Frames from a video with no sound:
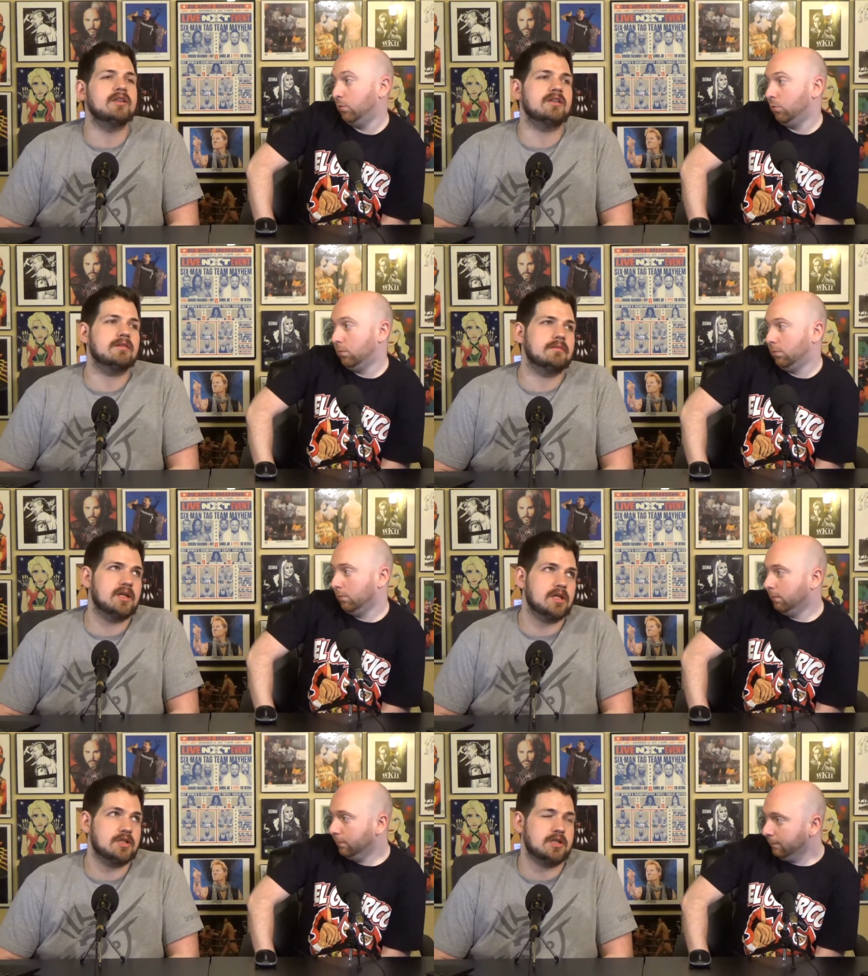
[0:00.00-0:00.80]
Speaker 1: he the
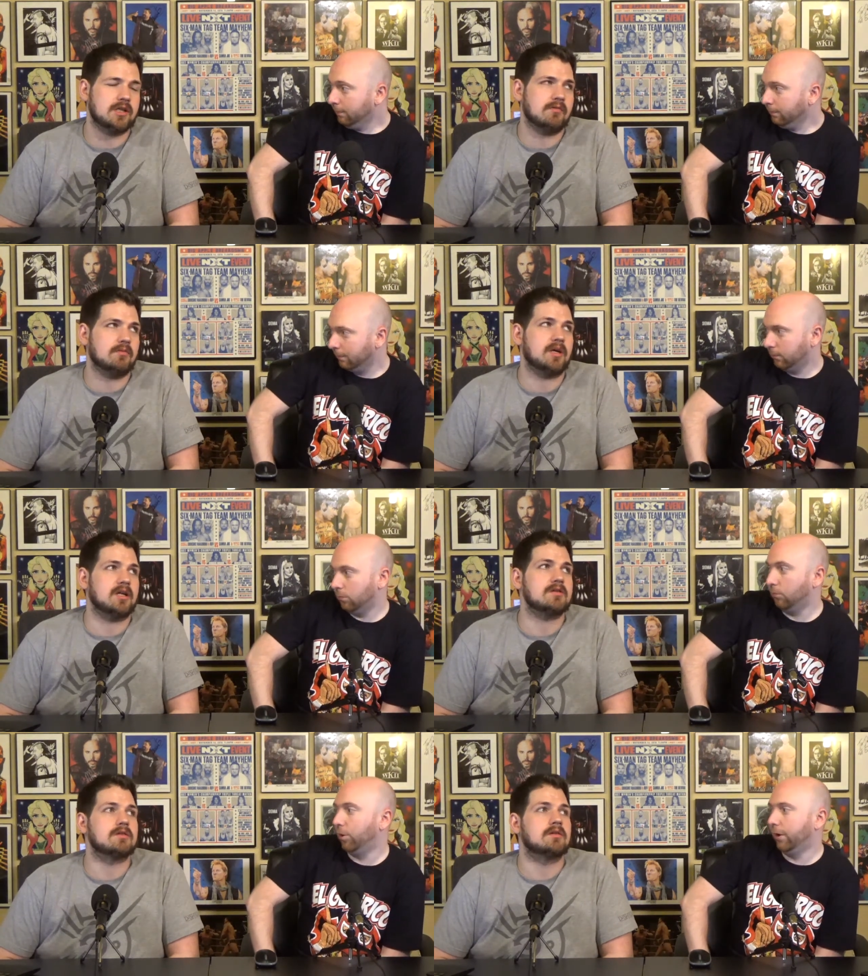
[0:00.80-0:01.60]
elimination chamber
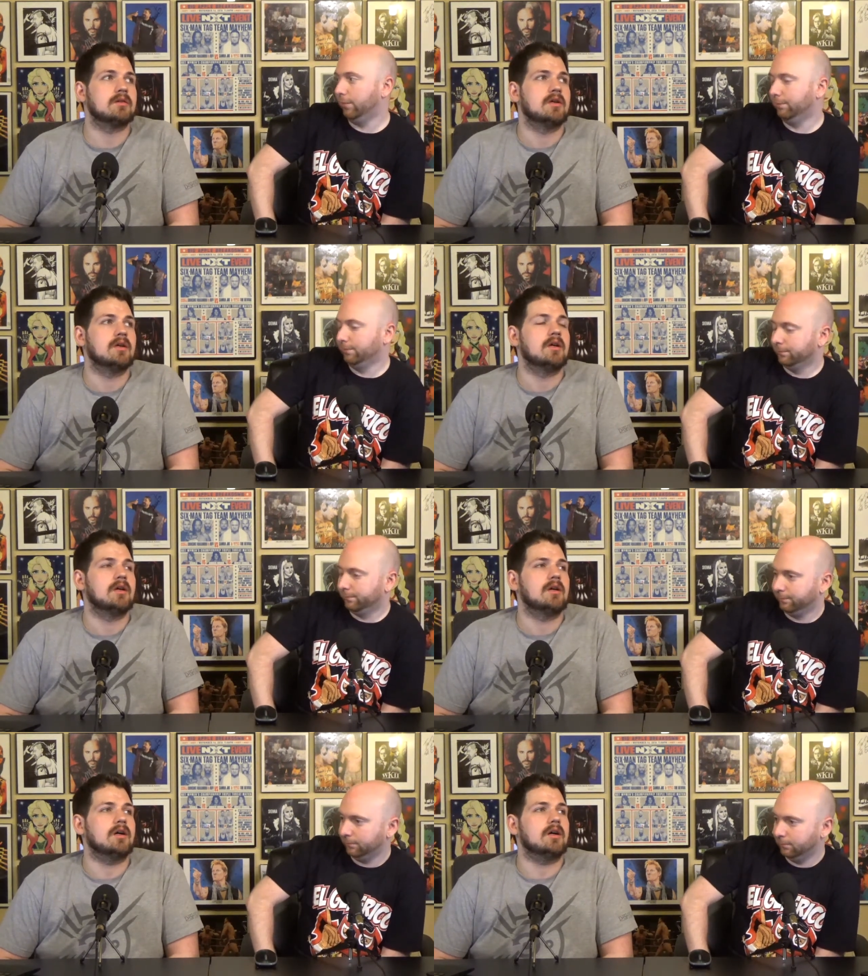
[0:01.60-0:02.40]
match, right?
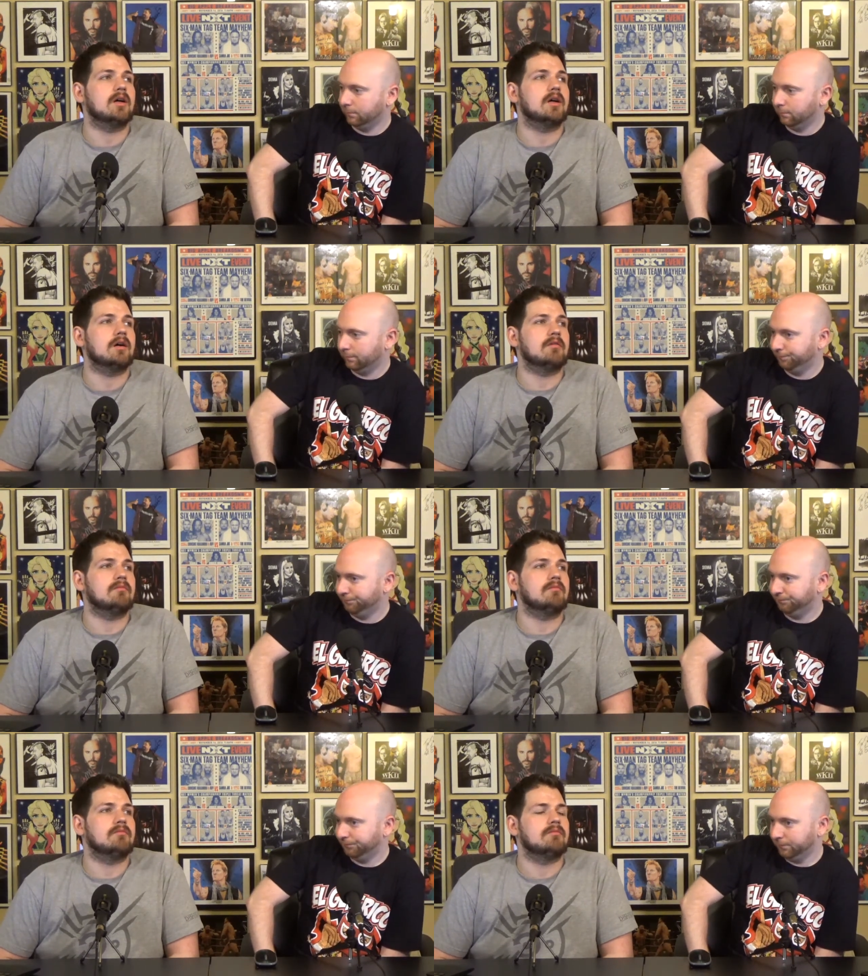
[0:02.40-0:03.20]

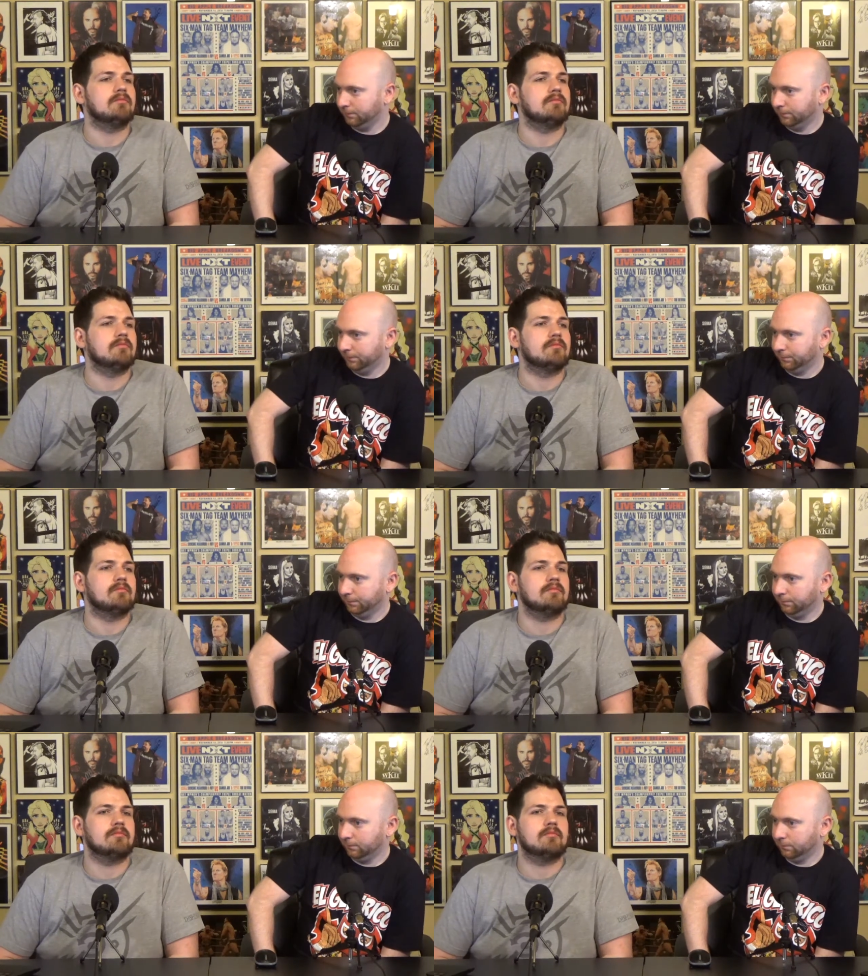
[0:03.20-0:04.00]
Um,
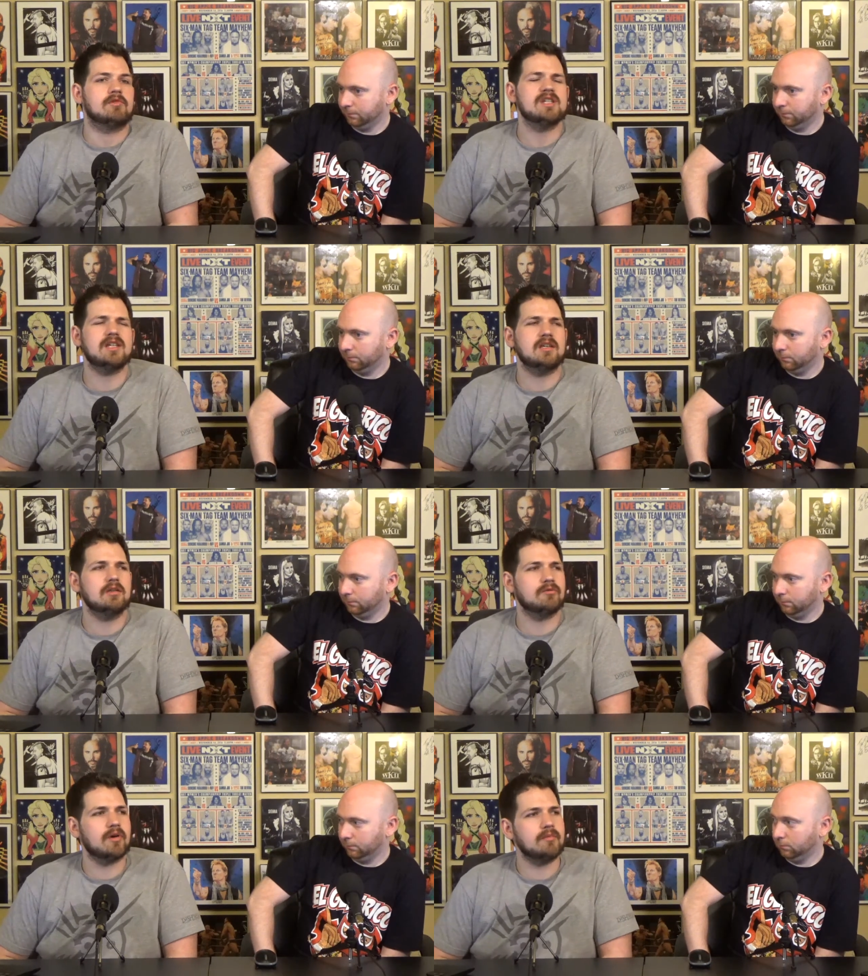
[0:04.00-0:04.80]
was he in
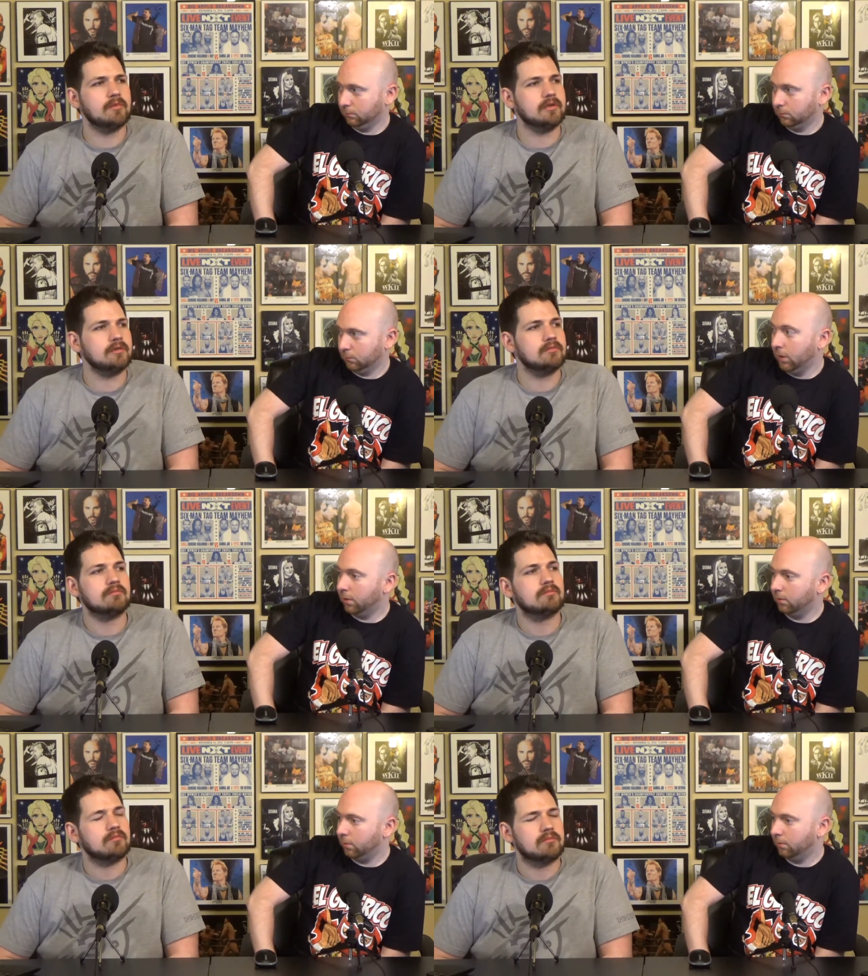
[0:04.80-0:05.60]
the Rumble? Yeah,
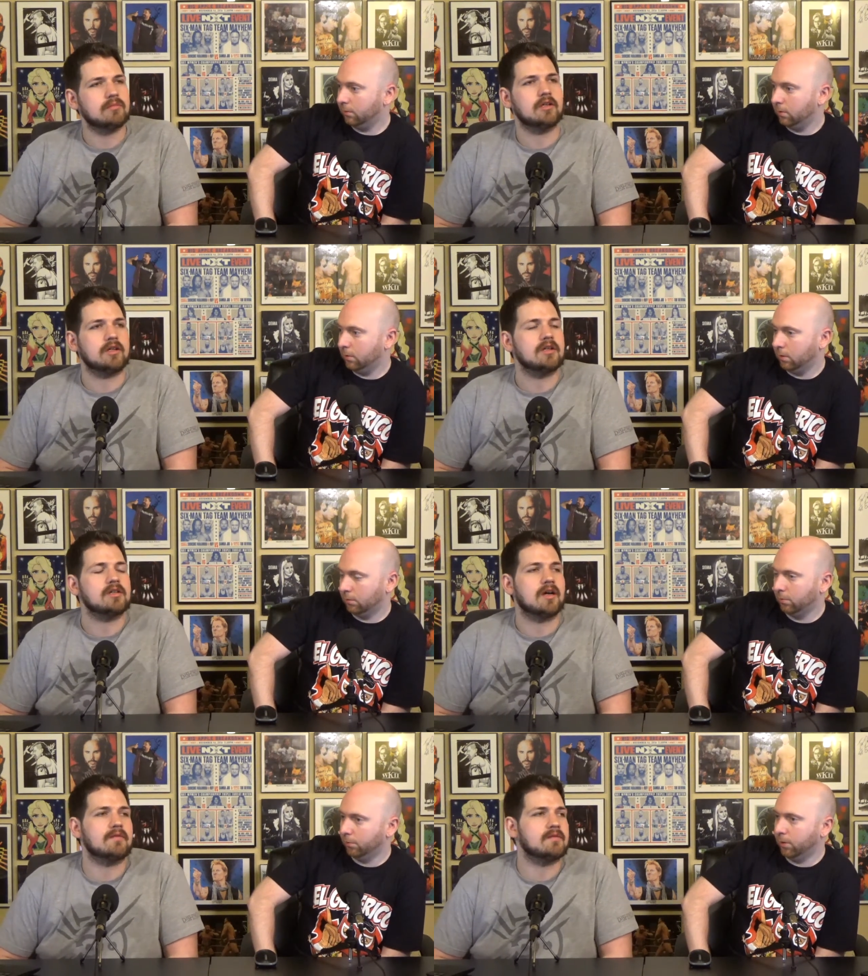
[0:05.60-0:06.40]
okay, he got
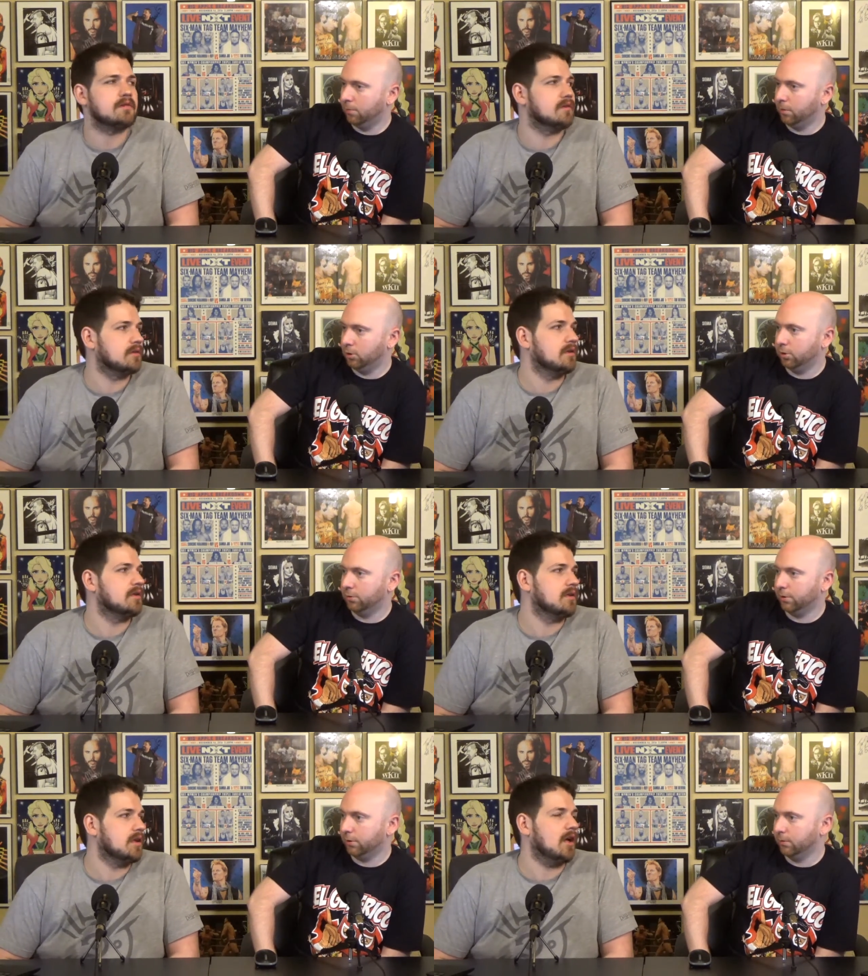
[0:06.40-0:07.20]
thrown out by
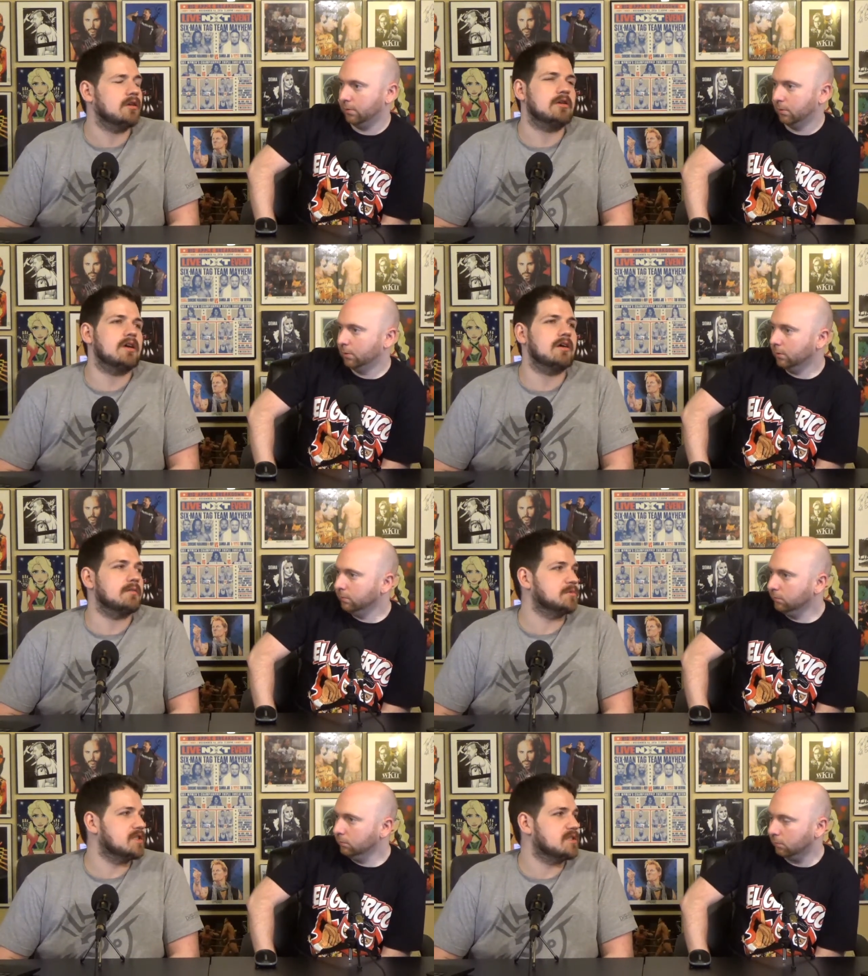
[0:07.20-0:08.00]
Shinsuke. I know.
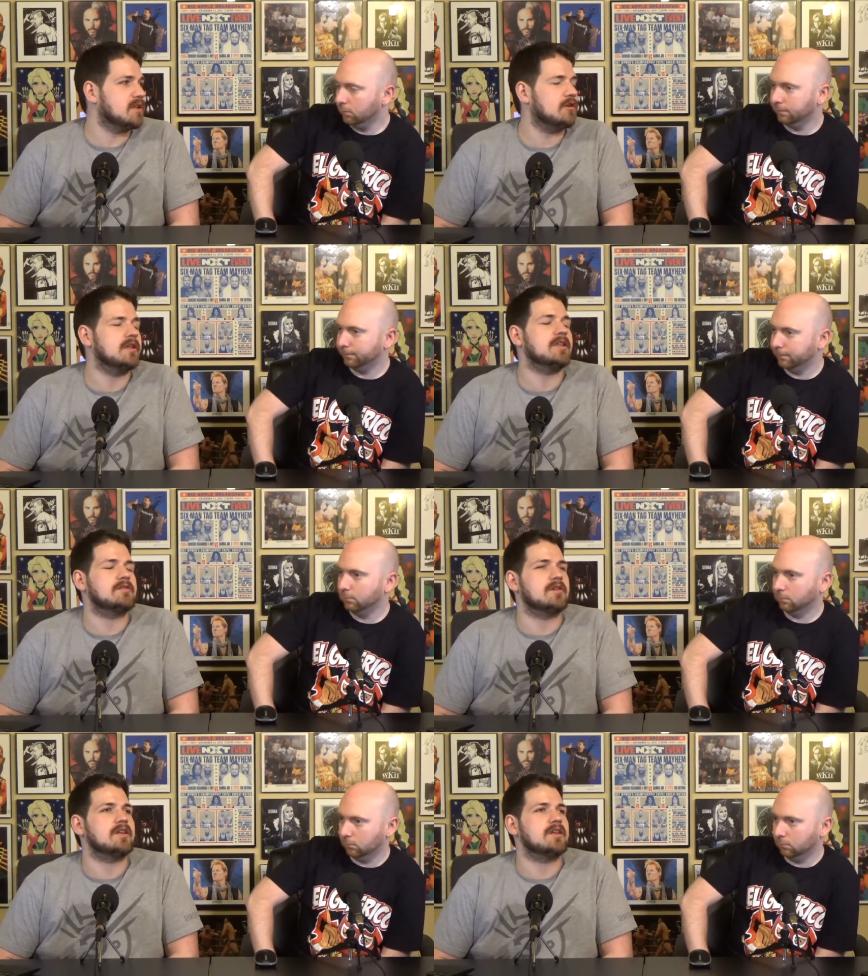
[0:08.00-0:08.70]
I'm just. Oh yeah, that's